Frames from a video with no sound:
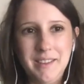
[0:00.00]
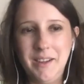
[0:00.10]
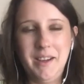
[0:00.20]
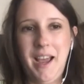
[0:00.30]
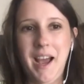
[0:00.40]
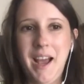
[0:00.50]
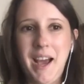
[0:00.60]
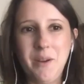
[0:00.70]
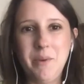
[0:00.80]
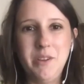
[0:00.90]

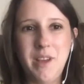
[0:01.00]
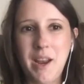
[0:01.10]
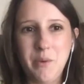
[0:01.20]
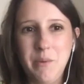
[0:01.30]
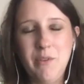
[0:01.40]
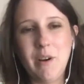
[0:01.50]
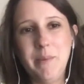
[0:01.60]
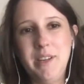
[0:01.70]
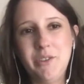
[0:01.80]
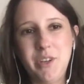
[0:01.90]
how do we move our
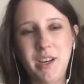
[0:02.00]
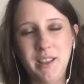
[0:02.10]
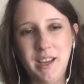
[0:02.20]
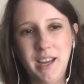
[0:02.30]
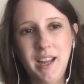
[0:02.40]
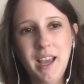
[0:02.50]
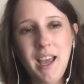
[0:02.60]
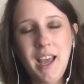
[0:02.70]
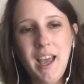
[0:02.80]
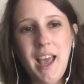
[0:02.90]
ministry online?
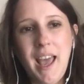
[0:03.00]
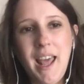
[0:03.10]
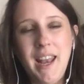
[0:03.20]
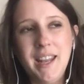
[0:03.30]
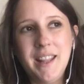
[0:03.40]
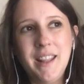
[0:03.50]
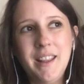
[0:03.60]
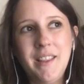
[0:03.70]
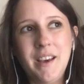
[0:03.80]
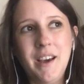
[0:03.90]
And
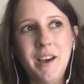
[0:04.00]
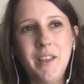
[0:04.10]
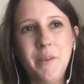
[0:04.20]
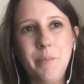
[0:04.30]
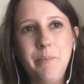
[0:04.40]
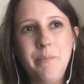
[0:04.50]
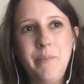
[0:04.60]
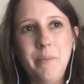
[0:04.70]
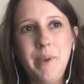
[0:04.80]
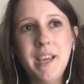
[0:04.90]
the
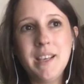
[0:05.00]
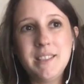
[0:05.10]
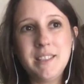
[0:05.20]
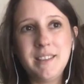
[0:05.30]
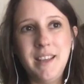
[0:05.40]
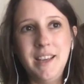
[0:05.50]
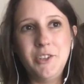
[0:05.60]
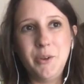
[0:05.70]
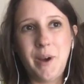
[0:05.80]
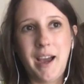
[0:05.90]
biggest
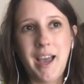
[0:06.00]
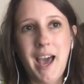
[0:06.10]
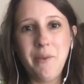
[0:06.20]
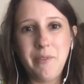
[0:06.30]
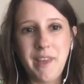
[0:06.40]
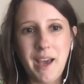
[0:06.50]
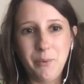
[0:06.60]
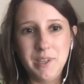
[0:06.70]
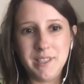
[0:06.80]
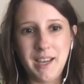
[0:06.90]
issue I had with that
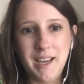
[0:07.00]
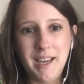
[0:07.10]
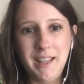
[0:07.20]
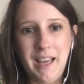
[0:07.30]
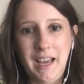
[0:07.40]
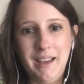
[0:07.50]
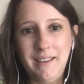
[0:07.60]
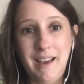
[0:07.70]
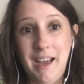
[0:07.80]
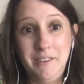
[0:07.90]
was
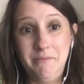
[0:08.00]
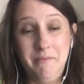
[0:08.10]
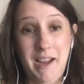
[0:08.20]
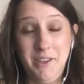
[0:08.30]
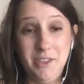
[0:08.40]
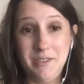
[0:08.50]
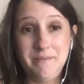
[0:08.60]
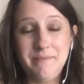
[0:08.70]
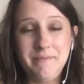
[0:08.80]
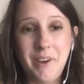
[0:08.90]
I just
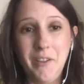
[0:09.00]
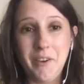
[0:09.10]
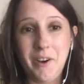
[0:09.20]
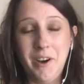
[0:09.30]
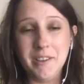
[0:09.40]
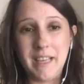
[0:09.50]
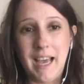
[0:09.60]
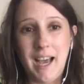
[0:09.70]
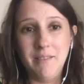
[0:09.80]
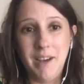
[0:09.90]
on the call say,
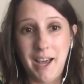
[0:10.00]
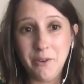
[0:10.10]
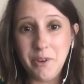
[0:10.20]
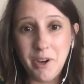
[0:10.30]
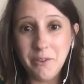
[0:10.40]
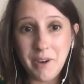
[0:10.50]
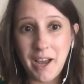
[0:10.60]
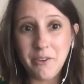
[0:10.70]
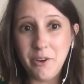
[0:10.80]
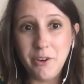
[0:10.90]
I don't know
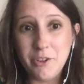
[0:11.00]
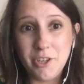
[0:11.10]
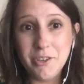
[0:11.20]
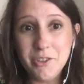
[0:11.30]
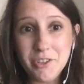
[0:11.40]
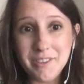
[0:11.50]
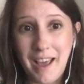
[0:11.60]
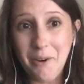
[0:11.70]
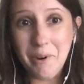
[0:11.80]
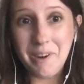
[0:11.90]
your church. I
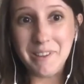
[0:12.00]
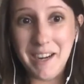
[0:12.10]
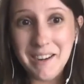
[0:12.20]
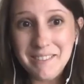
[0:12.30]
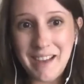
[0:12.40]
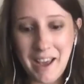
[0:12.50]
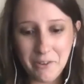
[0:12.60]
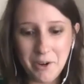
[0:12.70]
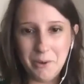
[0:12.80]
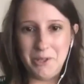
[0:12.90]
don't work there. I
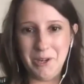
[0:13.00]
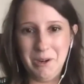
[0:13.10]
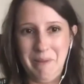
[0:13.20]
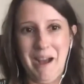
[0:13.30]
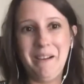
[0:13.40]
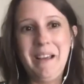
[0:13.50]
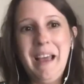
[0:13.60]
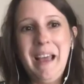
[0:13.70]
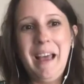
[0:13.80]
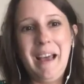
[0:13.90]
don't know what you're about.
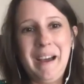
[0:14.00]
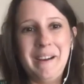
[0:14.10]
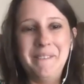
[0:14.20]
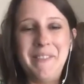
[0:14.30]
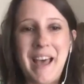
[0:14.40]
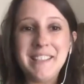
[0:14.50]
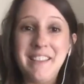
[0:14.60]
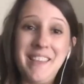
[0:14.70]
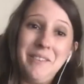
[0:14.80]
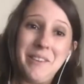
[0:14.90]
That's the
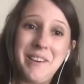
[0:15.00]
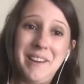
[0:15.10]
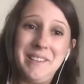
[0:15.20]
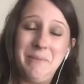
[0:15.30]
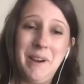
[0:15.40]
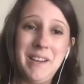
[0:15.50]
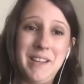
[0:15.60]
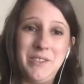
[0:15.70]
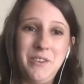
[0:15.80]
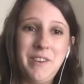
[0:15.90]
thing with content marketing,
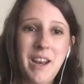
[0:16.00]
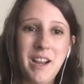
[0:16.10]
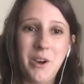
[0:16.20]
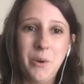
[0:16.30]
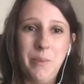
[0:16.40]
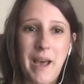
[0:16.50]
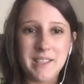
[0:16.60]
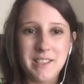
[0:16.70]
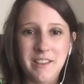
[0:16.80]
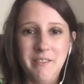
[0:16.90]
is you've got to go back
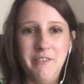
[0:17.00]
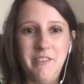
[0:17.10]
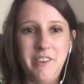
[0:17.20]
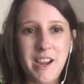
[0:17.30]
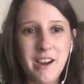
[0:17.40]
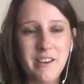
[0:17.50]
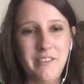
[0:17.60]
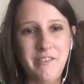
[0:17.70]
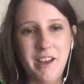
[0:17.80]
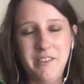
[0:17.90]
to the
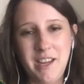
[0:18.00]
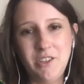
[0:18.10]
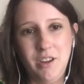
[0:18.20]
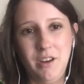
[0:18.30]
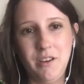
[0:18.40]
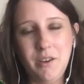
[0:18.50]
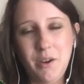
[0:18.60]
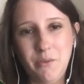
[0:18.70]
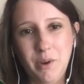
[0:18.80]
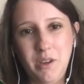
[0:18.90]
very foundation
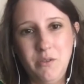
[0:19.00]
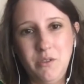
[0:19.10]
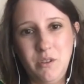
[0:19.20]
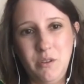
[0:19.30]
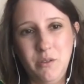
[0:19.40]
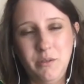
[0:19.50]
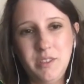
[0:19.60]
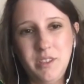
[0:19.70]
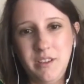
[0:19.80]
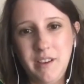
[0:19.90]
of what you do
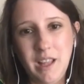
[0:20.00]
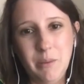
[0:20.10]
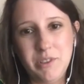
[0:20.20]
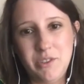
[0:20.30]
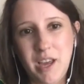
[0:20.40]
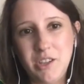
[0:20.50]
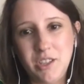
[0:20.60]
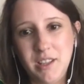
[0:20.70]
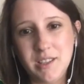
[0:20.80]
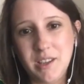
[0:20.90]
to develop a
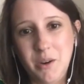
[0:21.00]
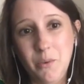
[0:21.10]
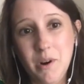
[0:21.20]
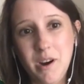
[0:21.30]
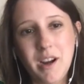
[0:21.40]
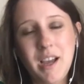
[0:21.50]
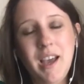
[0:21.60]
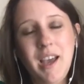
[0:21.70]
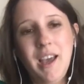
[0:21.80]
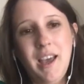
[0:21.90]
strategy that's going to work.
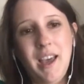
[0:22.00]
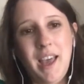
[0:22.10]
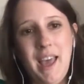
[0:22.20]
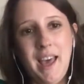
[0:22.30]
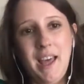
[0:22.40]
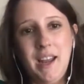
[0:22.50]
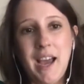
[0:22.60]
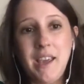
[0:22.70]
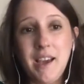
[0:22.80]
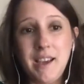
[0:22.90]
And
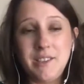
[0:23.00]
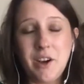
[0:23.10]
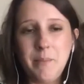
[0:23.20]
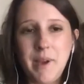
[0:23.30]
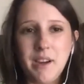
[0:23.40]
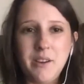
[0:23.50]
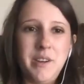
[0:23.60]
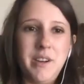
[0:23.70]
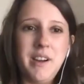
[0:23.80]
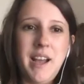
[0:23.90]
I started my
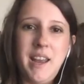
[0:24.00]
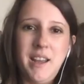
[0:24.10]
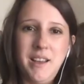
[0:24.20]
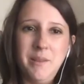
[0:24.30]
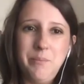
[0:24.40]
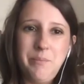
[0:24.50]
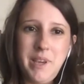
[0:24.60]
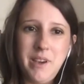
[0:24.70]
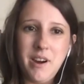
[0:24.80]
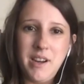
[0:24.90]
career at a
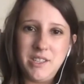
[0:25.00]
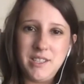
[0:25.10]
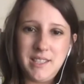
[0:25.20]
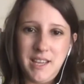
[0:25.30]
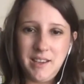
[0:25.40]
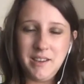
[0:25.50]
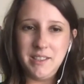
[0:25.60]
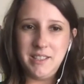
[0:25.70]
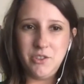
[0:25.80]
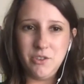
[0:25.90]
PR agency,
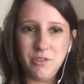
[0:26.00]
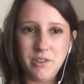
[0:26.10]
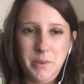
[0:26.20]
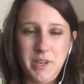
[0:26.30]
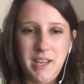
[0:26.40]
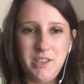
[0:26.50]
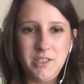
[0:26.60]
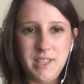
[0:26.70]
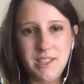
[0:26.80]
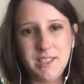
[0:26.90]
a digital
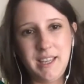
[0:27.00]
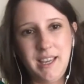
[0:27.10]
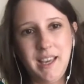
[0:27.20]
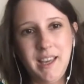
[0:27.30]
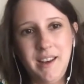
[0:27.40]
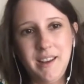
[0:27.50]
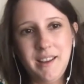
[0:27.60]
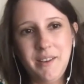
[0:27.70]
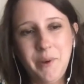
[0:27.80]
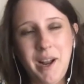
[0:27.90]
communications agency. And
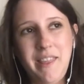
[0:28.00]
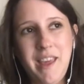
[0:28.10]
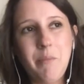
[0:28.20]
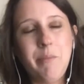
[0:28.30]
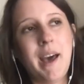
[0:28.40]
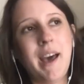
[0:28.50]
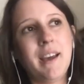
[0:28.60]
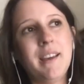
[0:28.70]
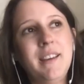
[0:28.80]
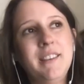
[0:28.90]
when I think
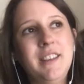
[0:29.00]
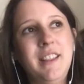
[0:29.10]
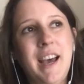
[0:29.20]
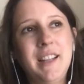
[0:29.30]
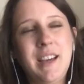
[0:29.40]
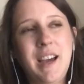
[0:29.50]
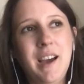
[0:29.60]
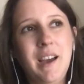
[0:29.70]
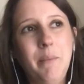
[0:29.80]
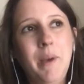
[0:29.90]
back to that
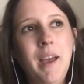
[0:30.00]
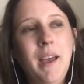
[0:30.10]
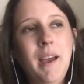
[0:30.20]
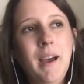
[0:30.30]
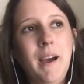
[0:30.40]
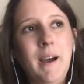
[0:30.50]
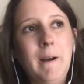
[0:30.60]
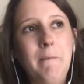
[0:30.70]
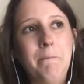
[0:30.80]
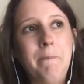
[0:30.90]
time,
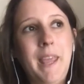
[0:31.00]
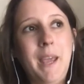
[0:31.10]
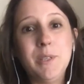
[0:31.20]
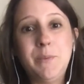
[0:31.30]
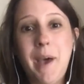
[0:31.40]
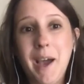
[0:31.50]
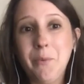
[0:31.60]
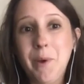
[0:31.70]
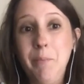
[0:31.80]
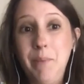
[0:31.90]
it was back
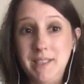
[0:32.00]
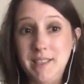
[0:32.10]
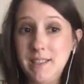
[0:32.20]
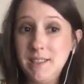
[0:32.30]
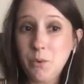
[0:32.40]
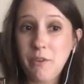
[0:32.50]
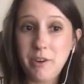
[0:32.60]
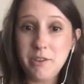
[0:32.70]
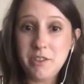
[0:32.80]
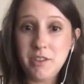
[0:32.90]
when businesses were
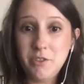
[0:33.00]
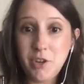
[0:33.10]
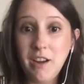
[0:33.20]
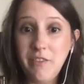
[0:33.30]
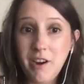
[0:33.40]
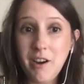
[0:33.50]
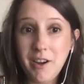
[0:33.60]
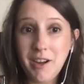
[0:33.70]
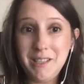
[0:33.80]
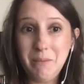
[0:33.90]
first trying to figure out content